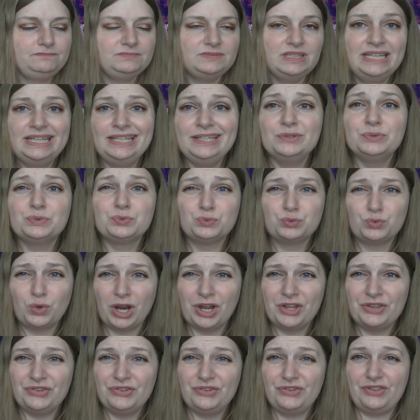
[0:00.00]
he
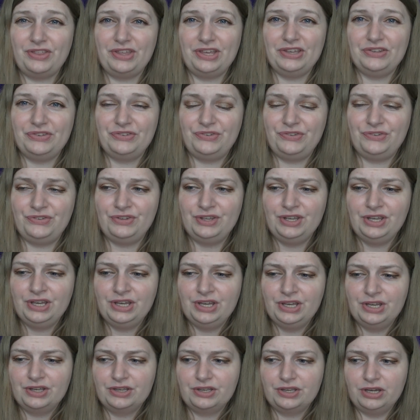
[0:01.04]
runs this
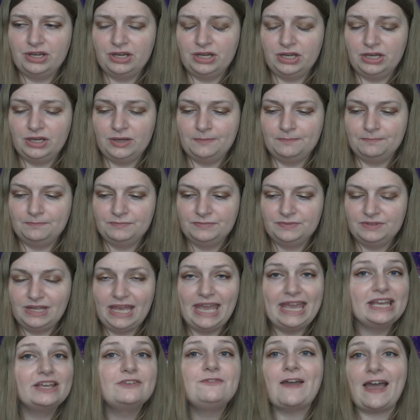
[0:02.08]
um,
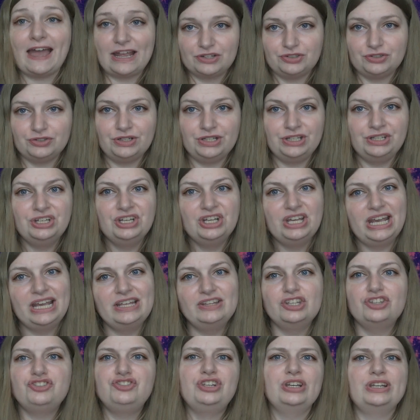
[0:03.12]
egg factory, and
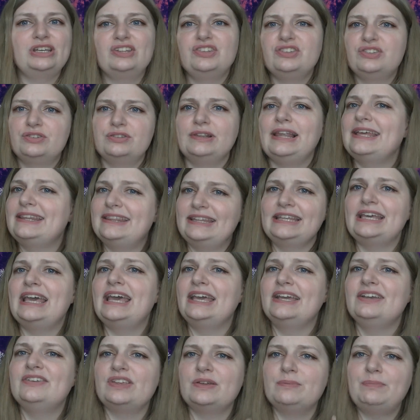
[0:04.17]
the chickens lay the
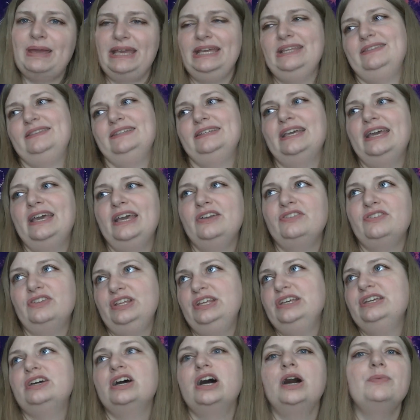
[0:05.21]
eggs and paint the eggs, and
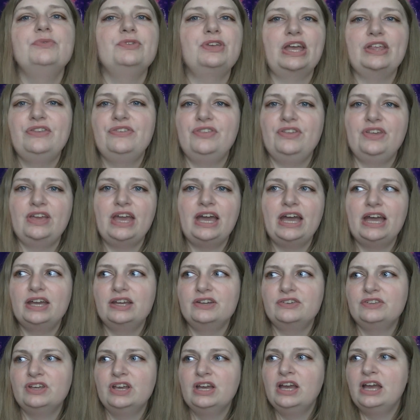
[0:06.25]
he comes gets the
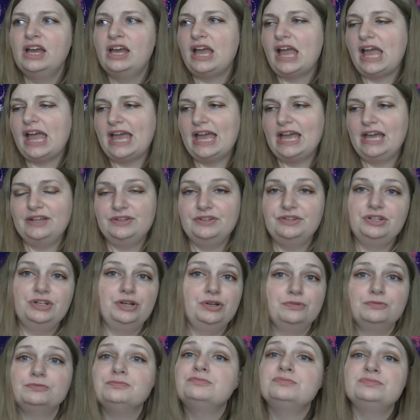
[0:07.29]
eggs, and you
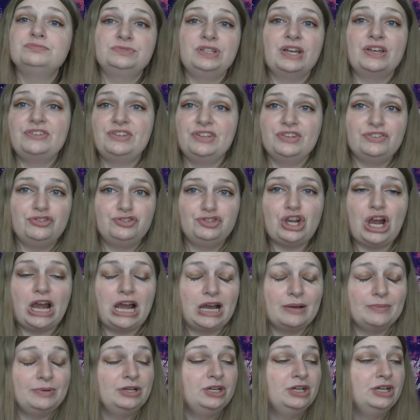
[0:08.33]
know does his
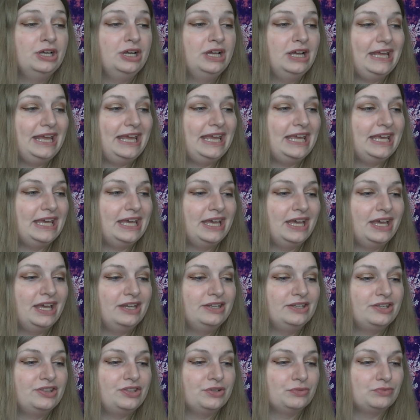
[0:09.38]
job.
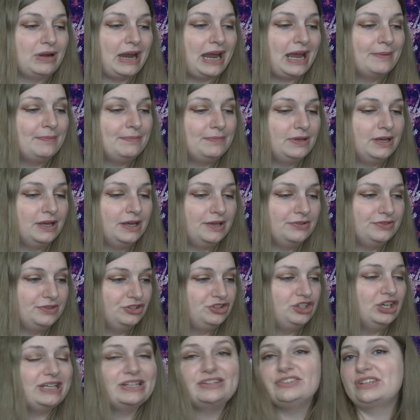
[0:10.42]
And the rab uh, the
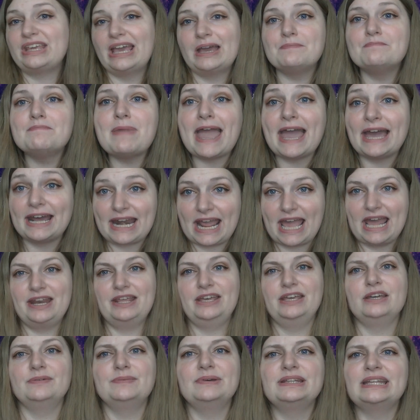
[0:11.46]
chickens get mad at
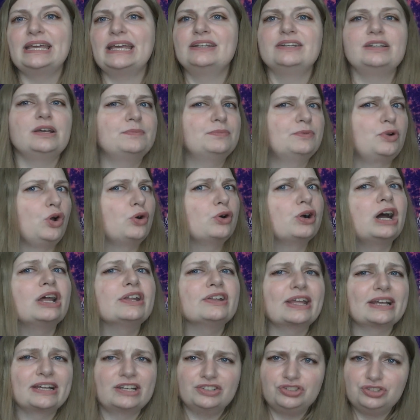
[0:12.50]
him, and they end up going on
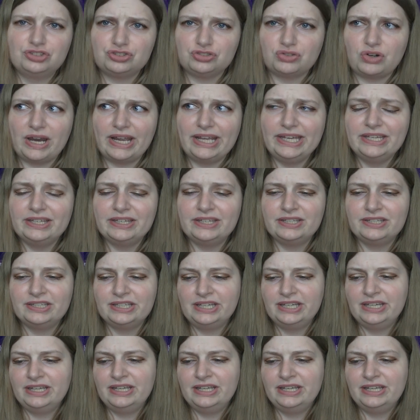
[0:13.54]
like a strike.